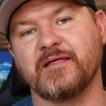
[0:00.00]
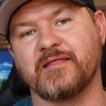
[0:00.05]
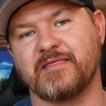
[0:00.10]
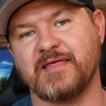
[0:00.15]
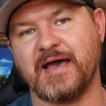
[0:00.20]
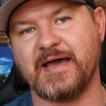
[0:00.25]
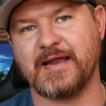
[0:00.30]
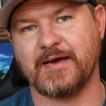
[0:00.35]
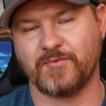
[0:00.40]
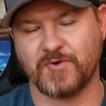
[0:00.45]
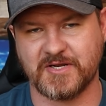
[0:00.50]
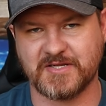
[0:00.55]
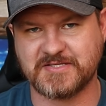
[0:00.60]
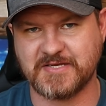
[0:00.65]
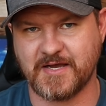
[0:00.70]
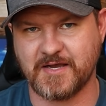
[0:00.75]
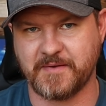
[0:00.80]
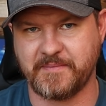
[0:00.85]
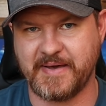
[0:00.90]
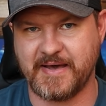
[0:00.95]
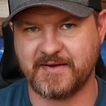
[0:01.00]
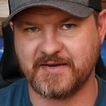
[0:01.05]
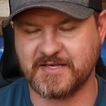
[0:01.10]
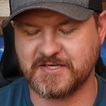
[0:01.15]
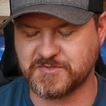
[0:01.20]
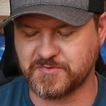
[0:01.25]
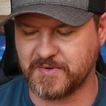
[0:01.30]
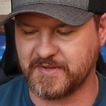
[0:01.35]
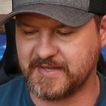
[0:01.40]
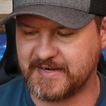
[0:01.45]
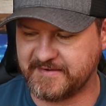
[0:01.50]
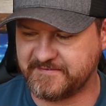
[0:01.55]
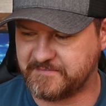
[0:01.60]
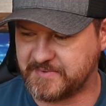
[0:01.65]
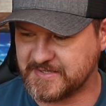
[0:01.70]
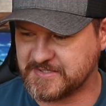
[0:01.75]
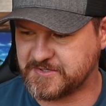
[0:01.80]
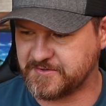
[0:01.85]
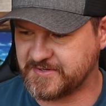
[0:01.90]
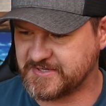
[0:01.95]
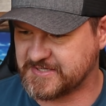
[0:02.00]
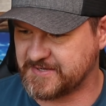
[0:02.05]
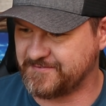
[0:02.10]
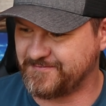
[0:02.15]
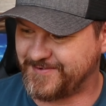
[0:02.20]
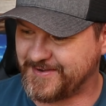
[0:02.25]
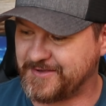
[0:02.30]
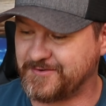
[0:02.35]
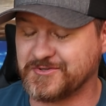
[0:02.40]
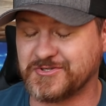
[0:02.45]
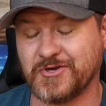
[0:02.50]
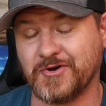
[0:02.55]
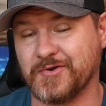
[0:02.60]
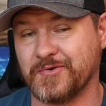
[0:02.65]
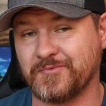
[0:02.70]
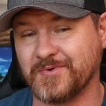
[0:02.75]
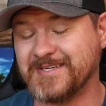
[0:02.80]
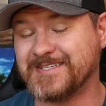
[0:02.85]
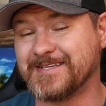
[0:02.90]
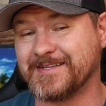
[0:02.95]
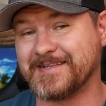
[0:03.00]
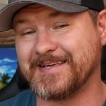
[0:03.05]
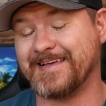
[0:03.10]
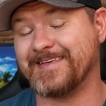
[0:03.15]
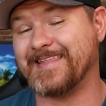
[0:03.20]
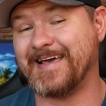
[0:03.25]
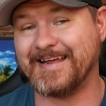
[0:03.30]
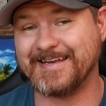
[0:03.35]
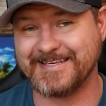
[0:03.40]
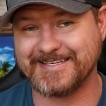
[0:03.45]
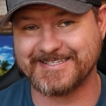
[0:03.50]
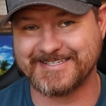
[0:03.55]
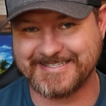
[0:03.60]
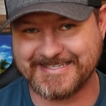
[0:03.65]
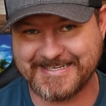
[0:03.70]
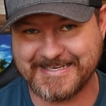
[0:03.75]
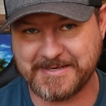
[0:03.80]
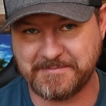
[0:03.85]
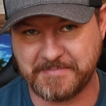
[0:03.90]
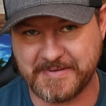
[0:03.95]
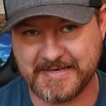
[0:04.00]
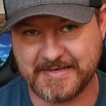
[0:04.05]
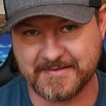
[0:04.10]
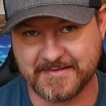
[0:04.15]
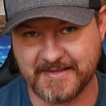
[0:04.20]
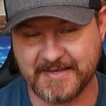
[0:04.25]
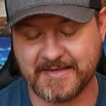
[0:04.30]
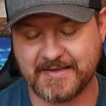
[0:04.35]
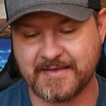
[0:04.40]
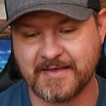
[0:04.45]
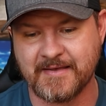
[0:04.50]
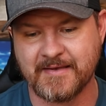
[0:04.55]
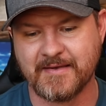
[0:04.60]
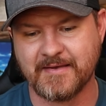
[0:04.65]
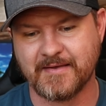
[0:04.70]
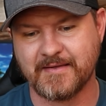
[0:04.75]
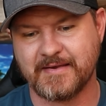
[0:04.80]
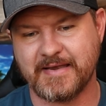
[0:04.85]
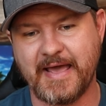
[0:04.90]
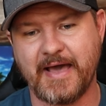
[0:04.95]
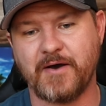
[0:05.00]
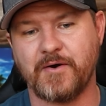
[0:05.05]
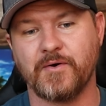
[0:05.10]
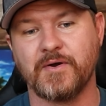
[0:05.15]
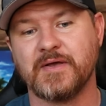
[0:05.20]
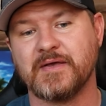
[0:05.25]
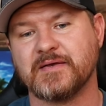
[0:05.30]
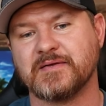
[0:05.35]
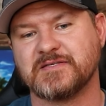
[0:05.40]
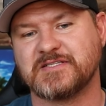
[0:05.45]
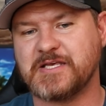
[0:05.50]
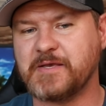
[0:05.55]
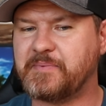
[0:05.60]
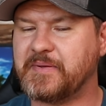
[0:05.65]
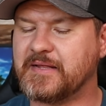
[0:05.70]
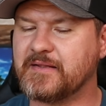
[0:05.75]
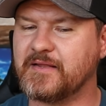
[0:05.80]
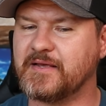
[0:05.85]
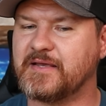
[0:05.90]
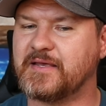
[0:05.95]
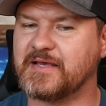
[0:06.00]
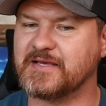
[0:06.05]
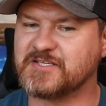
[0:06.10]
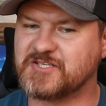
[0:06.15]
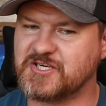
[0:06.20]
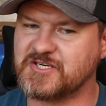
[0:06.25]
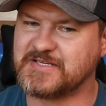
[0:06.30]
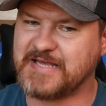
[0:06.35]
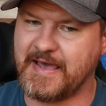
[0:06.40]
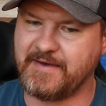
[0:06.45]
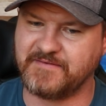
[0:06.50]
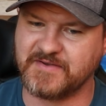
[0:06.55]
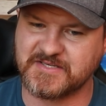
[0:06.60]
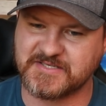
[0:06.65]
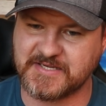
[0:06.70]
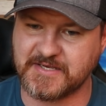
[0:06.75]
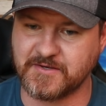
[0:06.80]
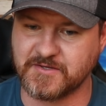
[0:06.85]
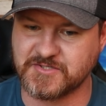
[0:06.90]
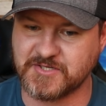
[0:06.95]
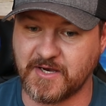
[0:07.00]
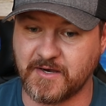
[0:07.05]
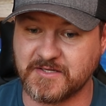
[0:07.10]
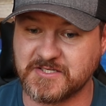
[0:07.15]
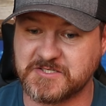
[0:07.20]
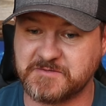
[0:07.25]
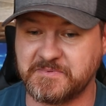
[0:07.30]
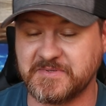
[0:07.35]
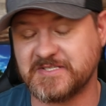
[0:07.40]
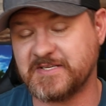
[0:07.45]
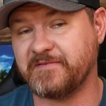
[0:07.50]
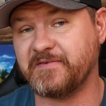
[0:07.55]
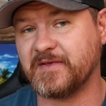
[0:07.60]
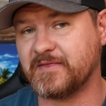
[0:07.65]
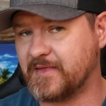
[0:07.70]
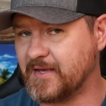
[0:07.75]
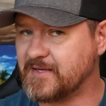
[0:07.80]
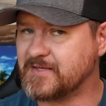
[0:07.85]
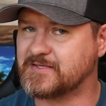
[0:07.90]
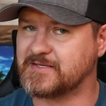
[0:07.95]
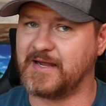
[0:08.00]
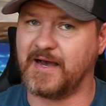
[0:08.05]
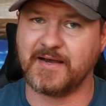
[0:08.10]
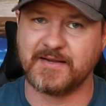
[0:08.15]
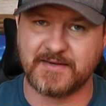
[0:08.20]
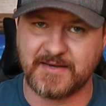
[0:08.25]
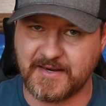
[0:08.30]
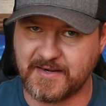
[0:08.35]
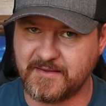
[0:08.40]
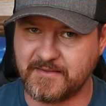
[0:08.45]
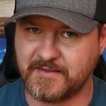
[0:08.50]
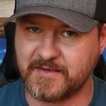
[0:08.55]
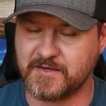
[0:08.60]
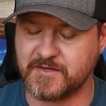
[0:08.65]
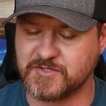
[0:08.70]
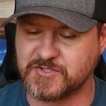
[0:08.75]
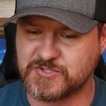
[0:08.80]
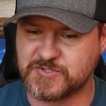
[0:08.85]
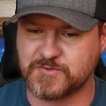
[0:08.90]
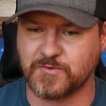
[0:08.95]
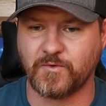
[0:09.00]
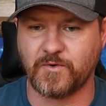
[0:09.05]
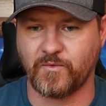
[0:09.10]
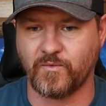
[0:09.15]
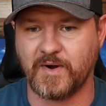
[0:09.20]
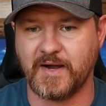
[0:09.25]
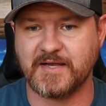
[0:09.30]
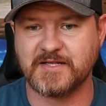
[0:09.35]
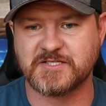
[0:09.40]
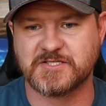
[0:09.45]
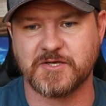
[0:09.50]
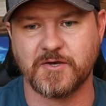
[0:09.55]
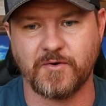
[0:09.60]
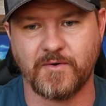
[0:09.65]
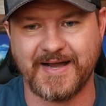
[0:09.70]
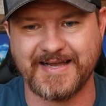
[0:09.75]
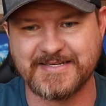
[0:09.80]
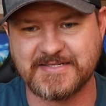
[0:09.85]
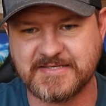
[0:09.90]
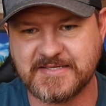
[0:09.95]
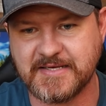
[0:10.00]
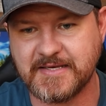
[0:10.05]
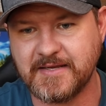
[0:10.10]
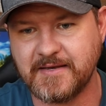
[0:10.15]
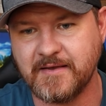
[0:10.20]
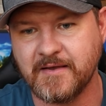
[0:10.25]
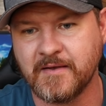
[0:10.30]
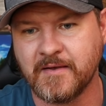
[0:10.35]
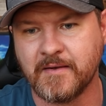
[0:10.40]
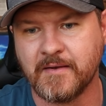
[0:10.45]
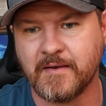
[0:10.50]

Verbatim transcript: that I want to talk about is one that I've been doing some videos on recently, and that is TP-Link. Now, TP-Link is just having sales on specific things, not anything store-wide. So I did